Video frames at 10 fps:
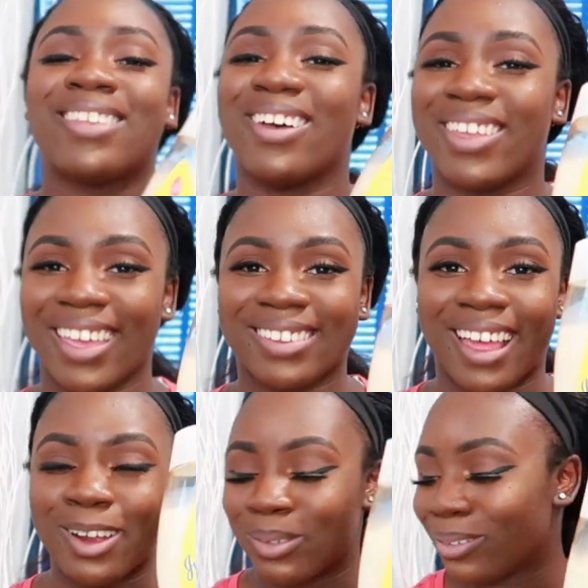so
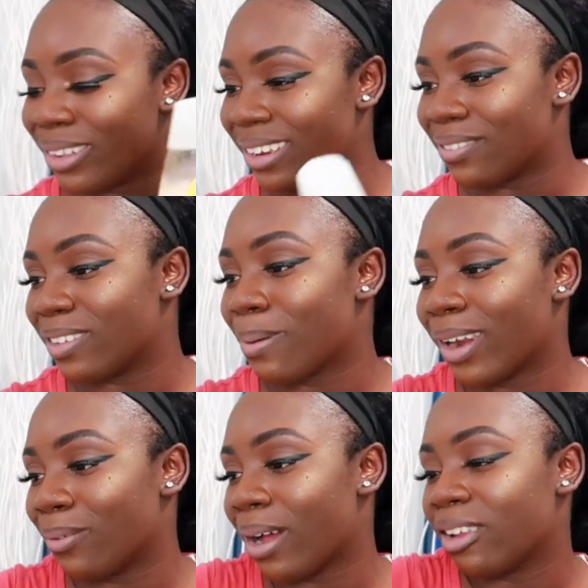yes i really really love this
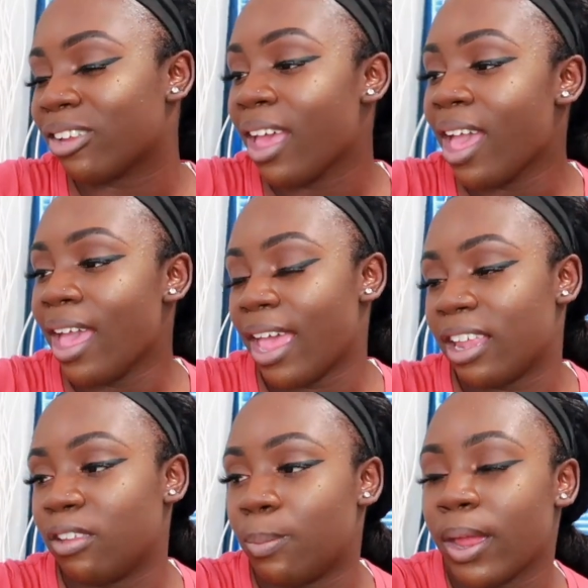body wash
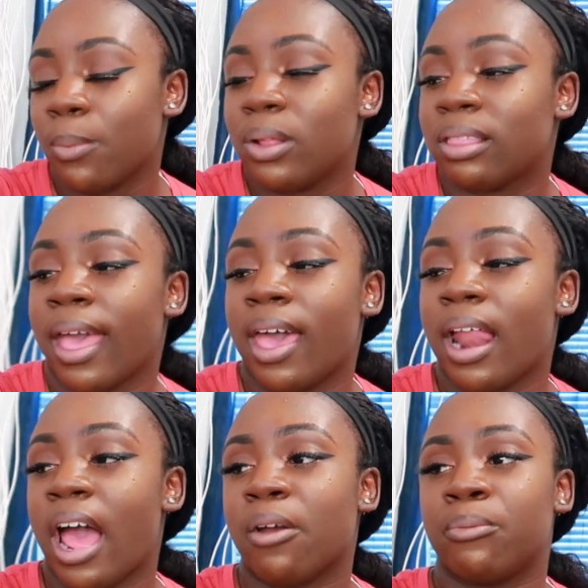and to pair with
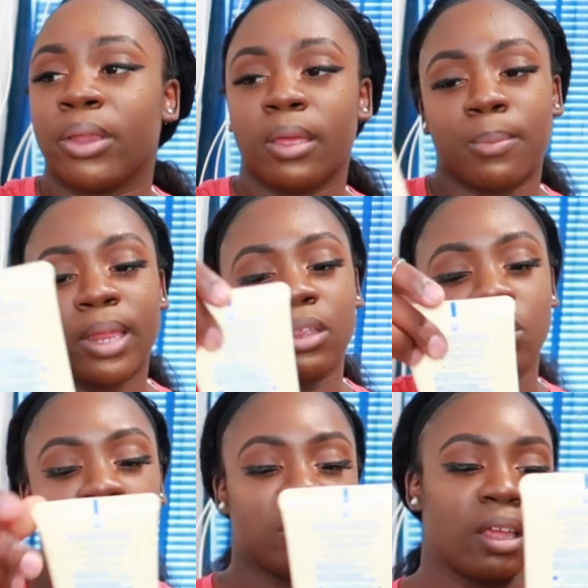that i've really
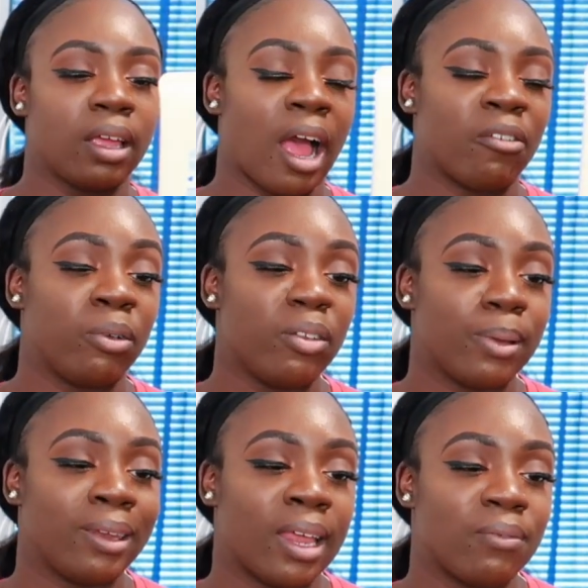been using i've really
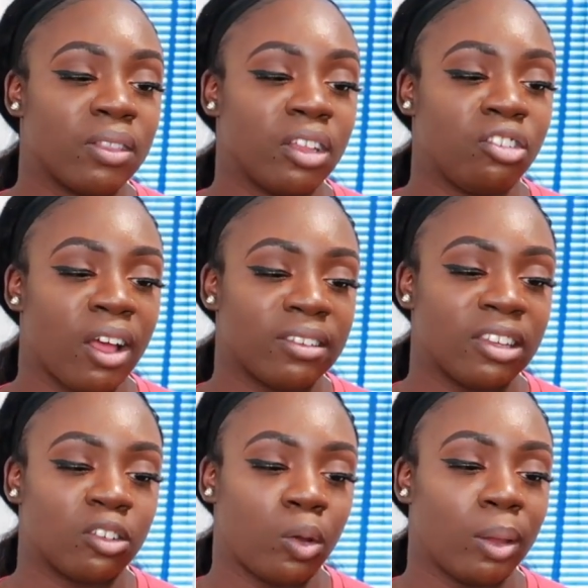been loving the
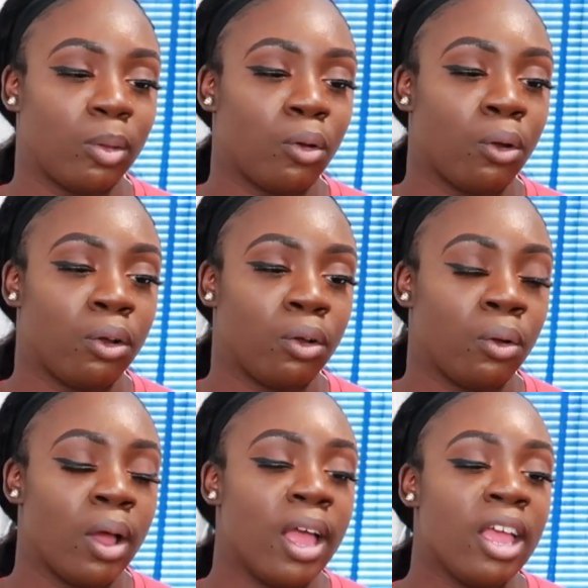johnson's creamy
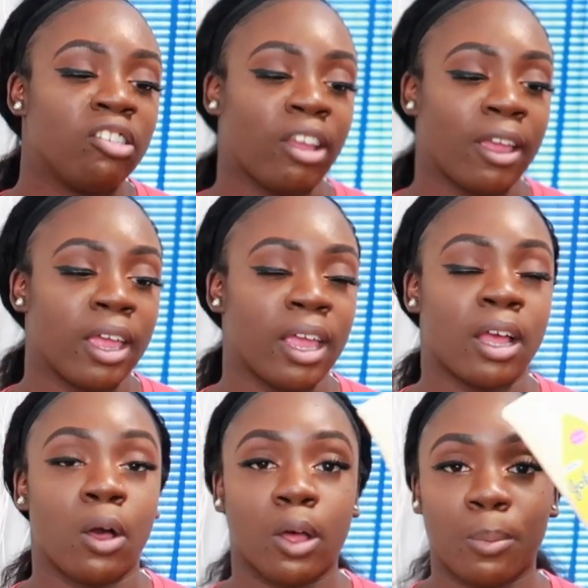oil shea
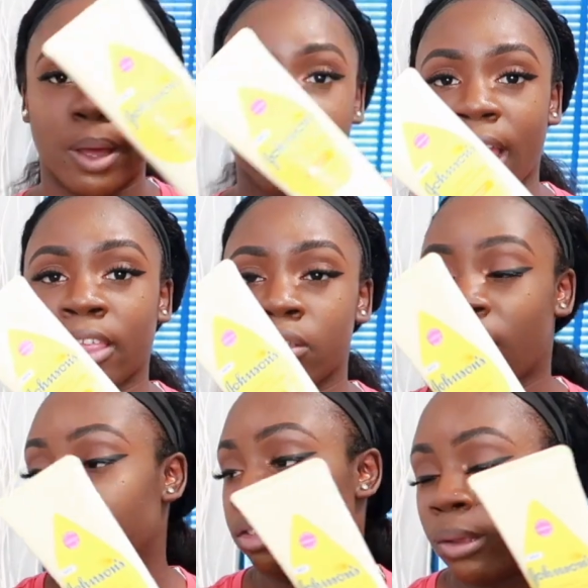and cocoa butter i,
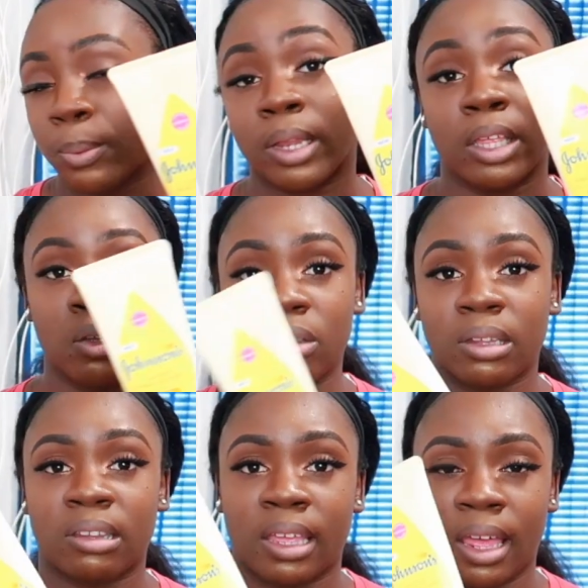I typically use
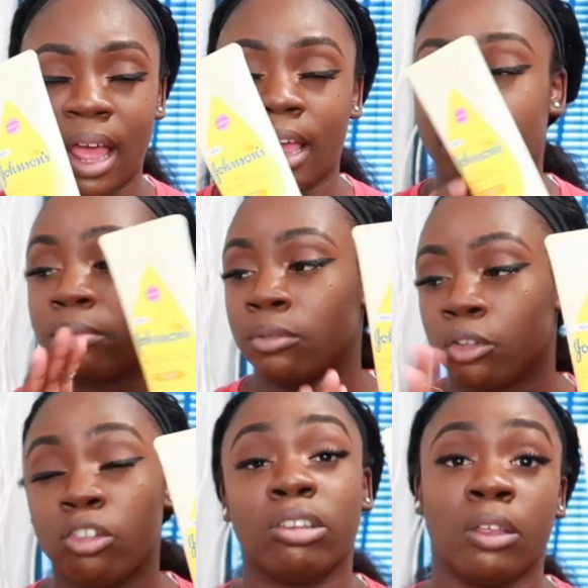it to get i
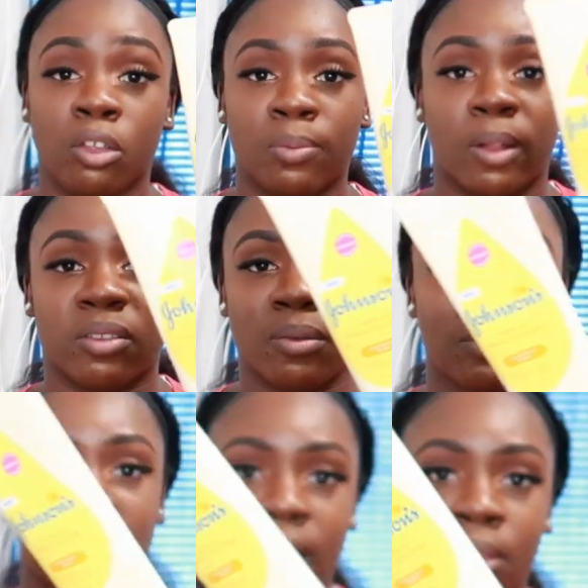usually use both of
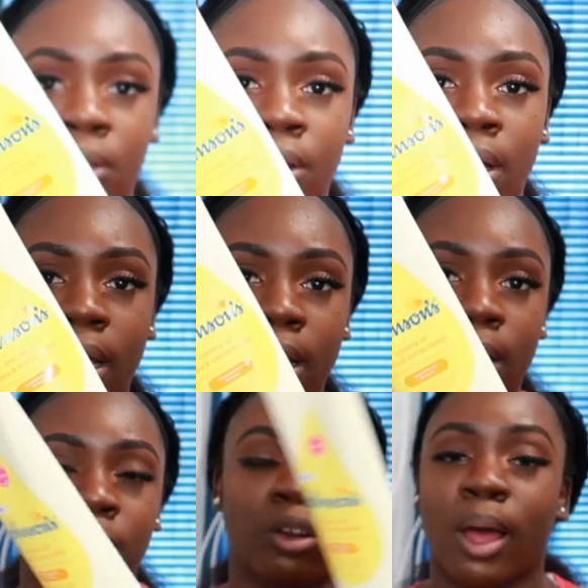them together
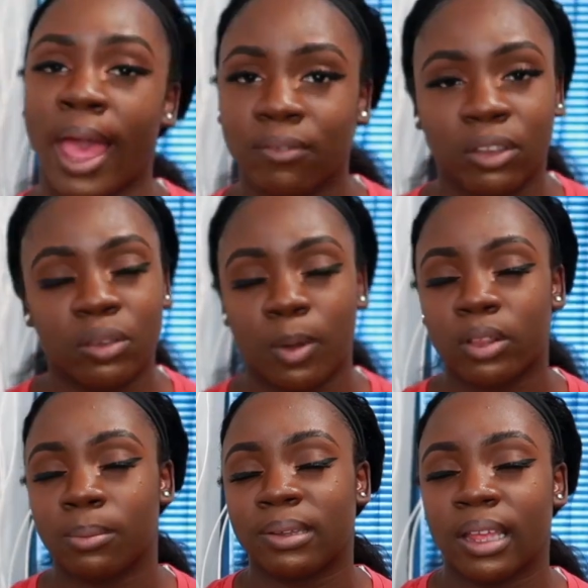um, you don't have to use
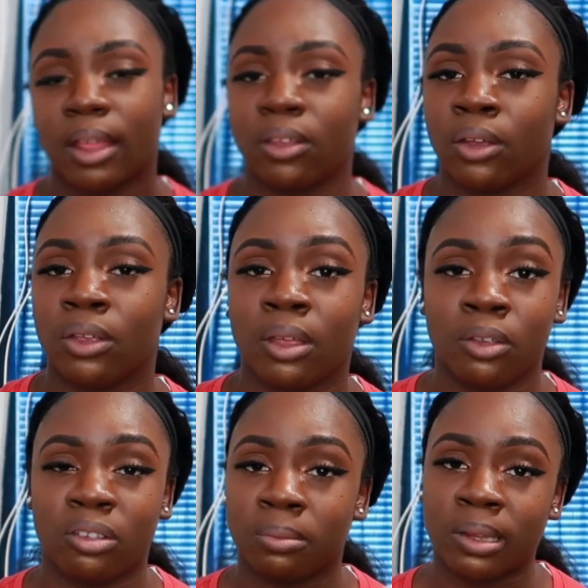both of them together you can
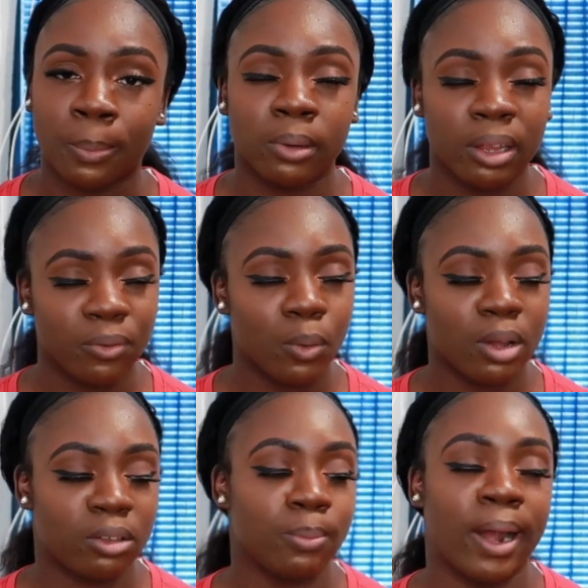use them separately if you
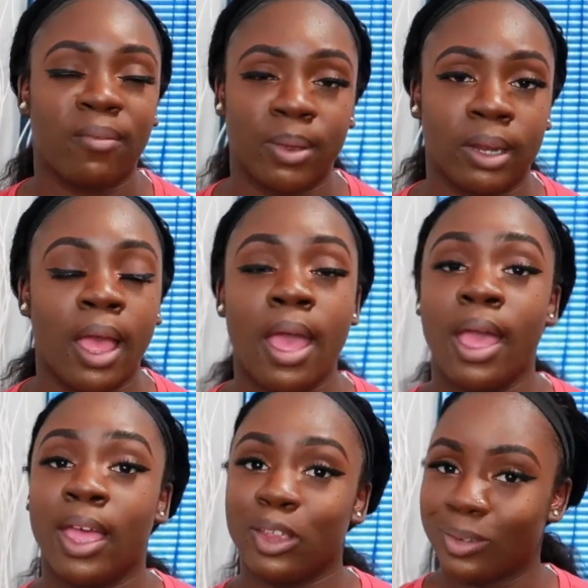want to but i've been
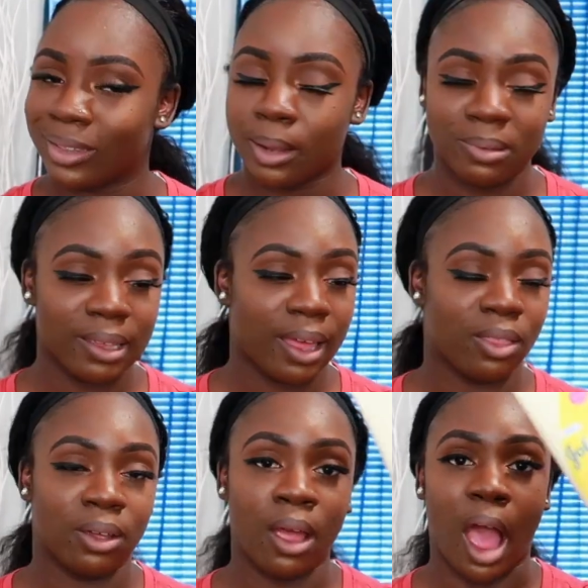using them
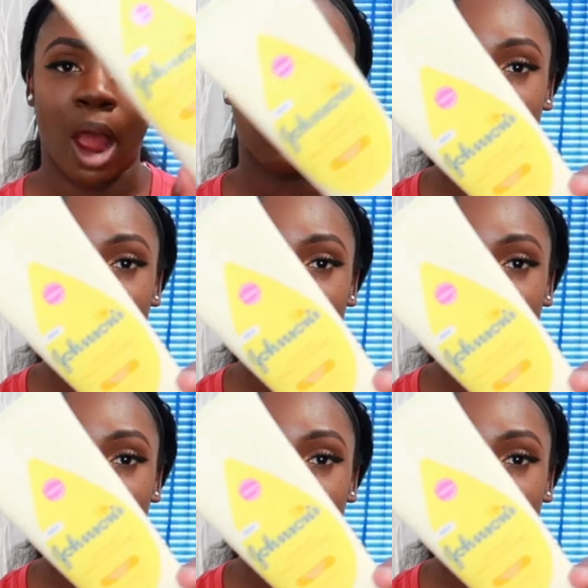together i